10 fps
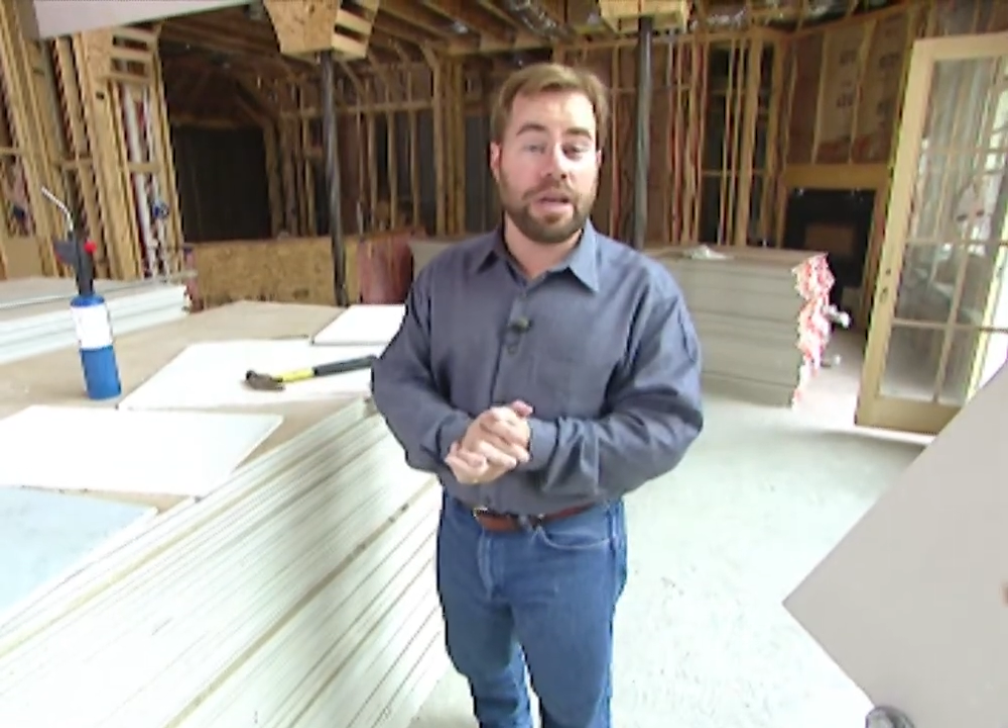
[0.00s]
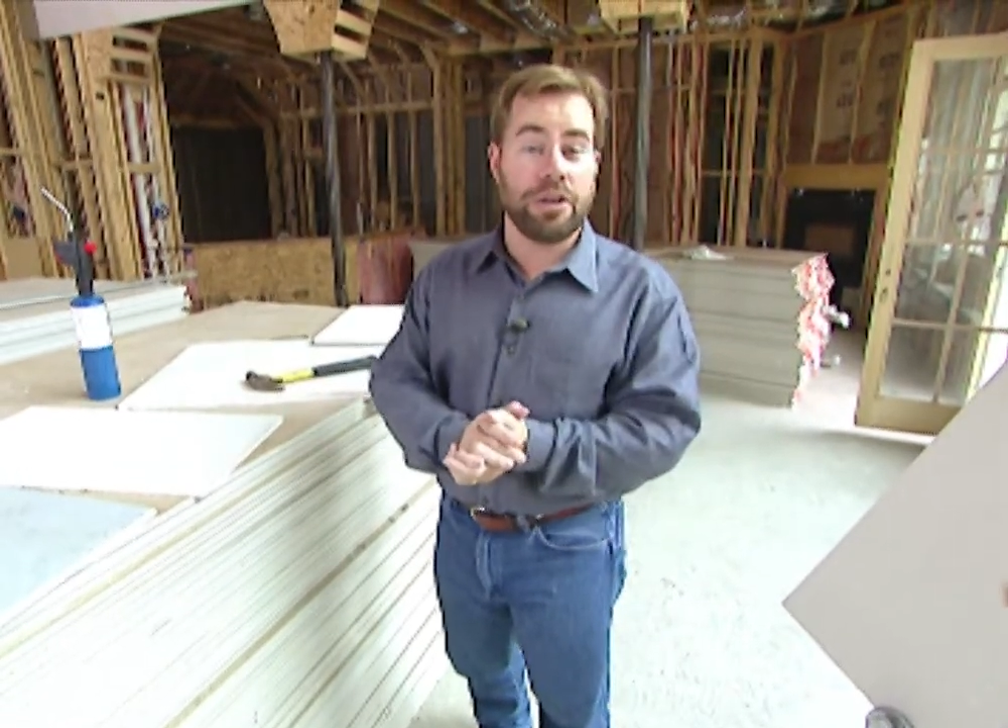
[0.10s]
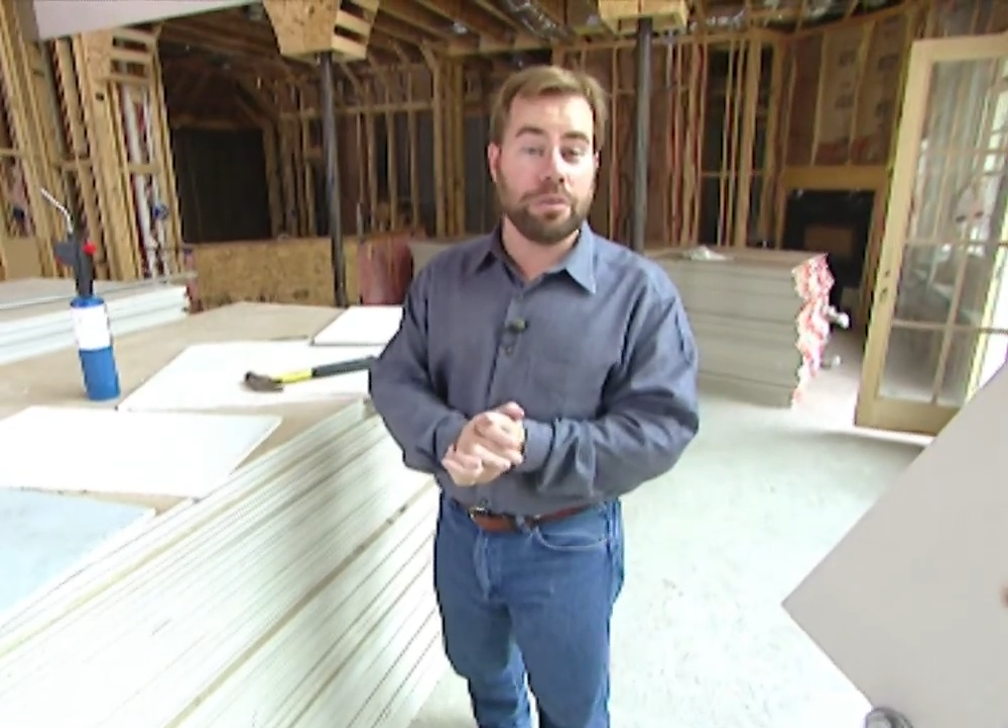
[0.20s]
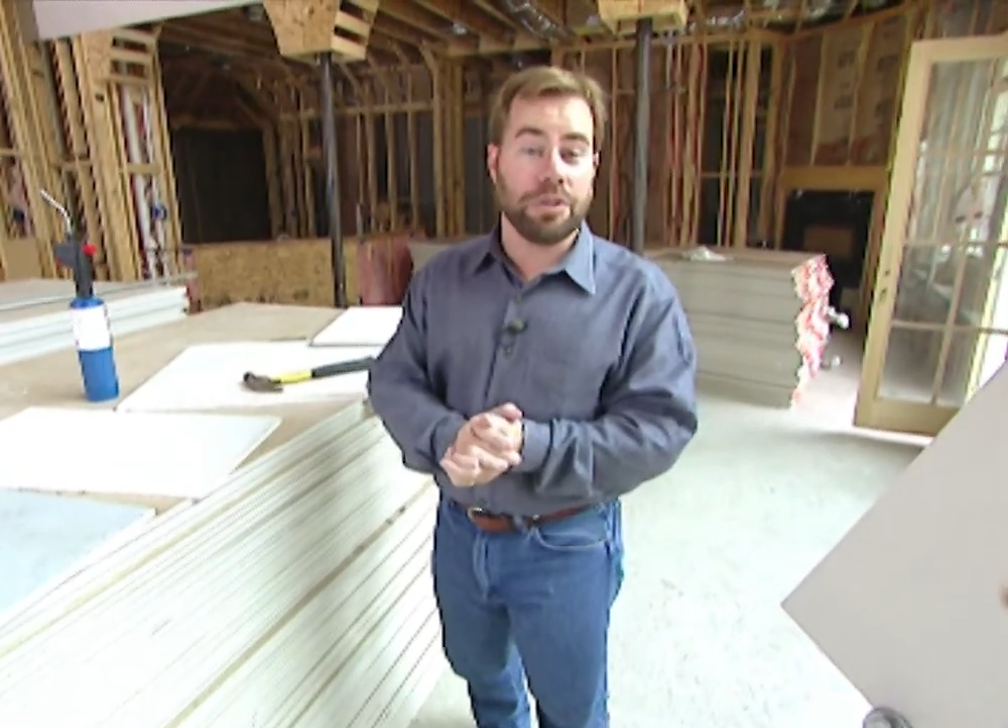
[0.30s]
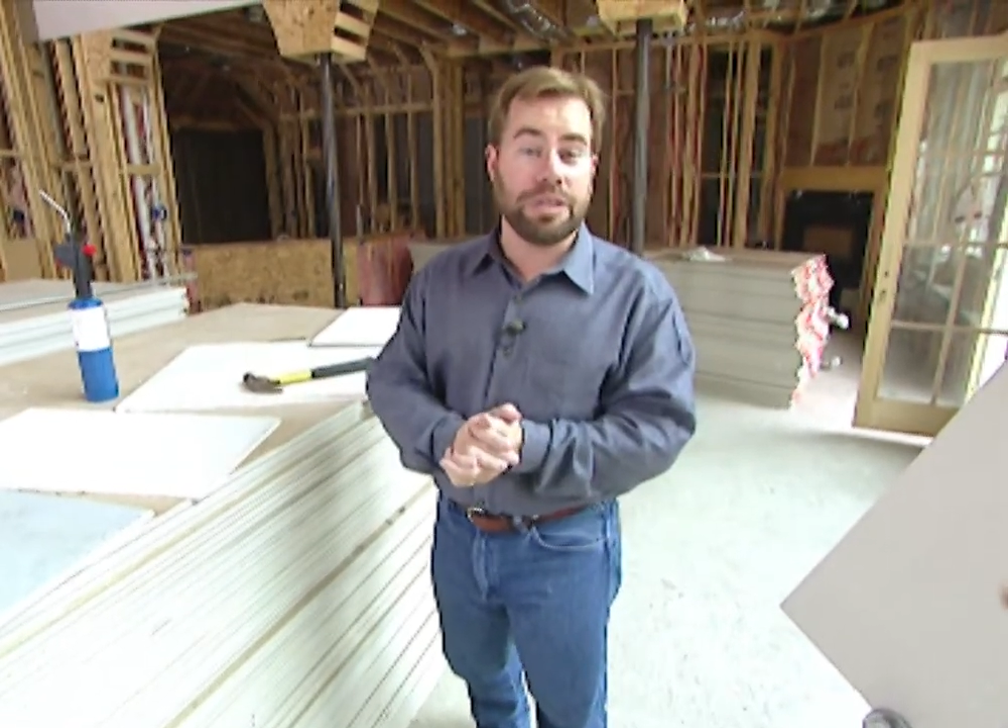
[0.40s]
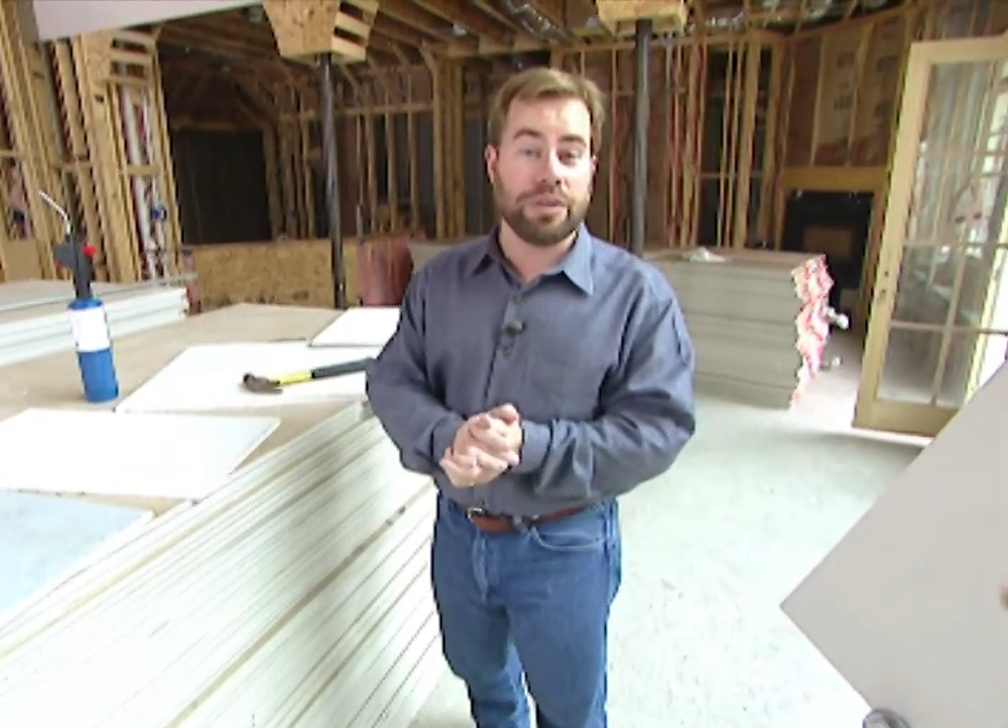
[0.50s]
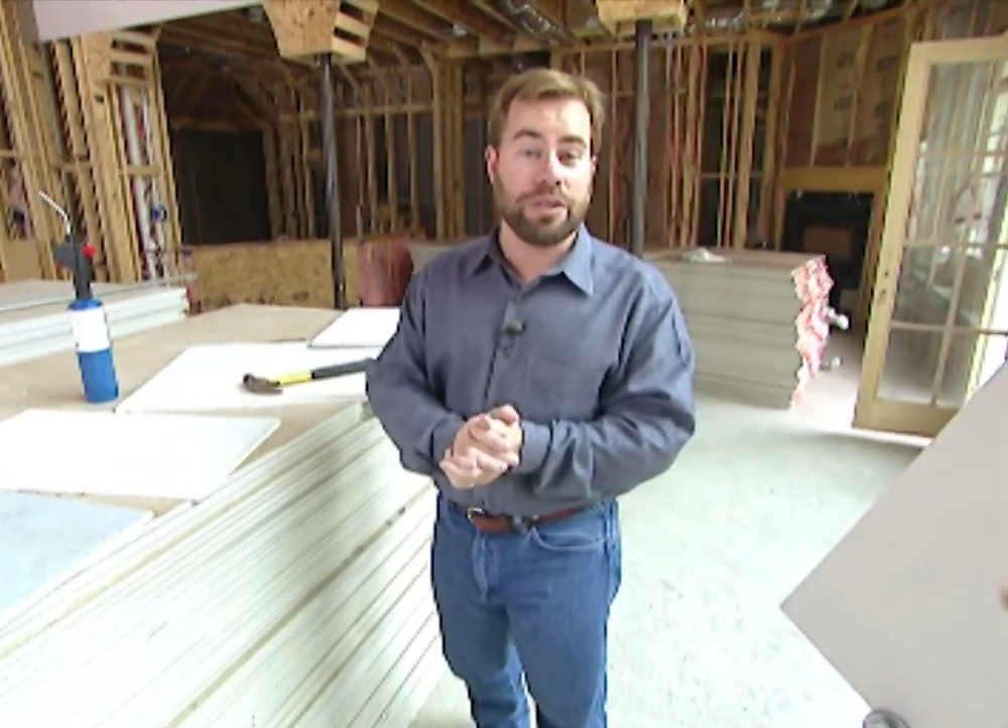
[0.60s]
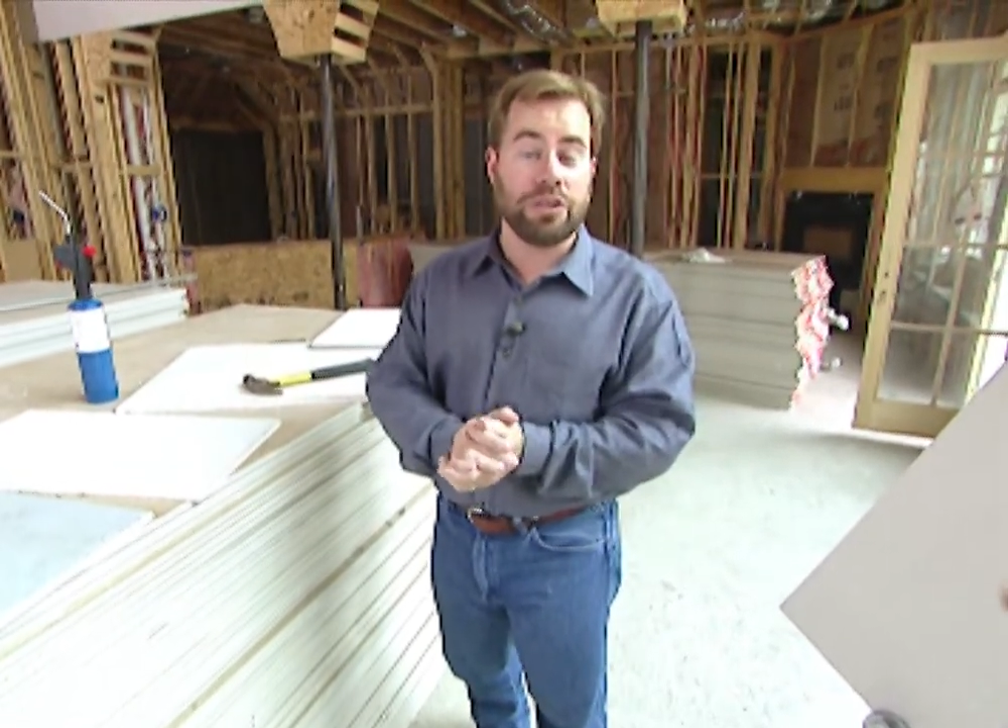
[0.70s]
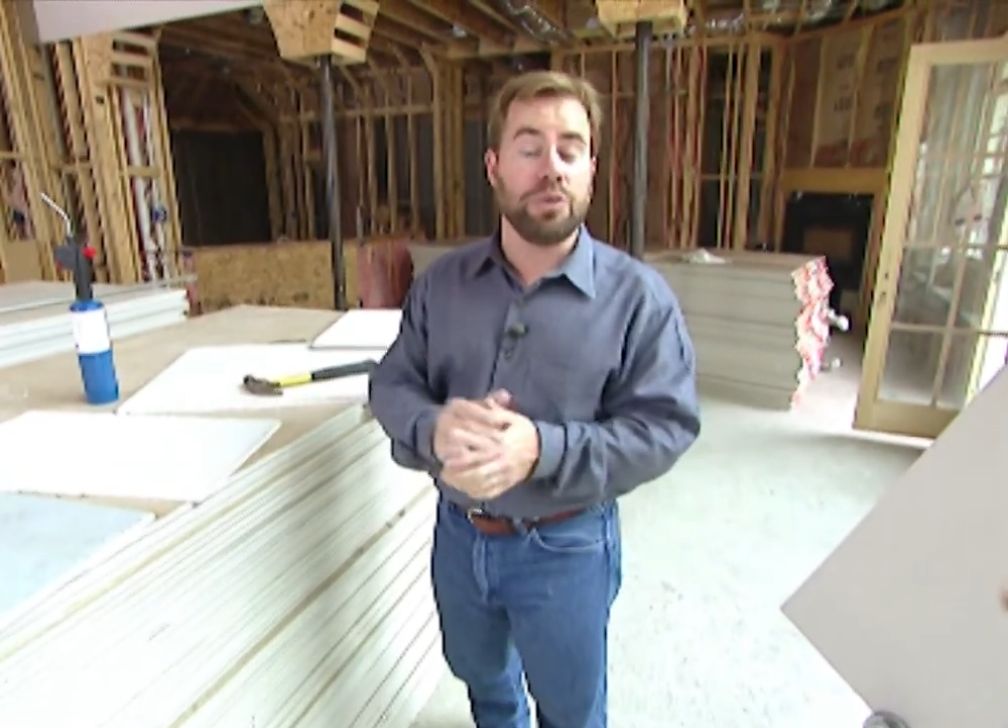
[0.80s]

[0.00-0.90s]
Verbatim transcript: out your material,